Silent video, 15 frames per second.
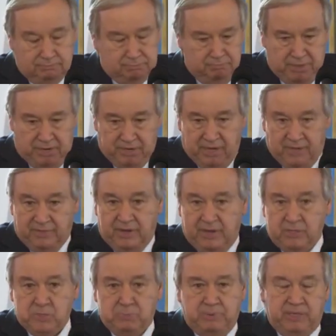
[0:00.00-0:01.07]
many other
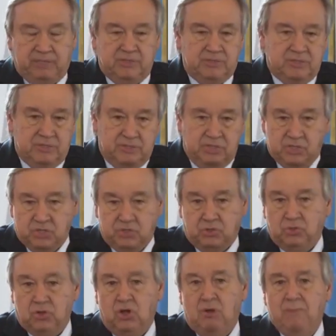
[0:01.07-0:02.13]
aspects, the
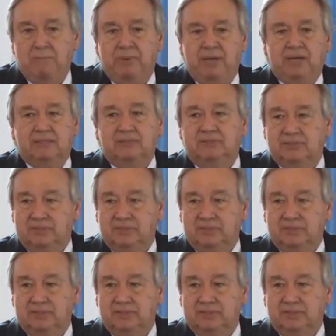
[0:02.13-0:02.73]
digital compact,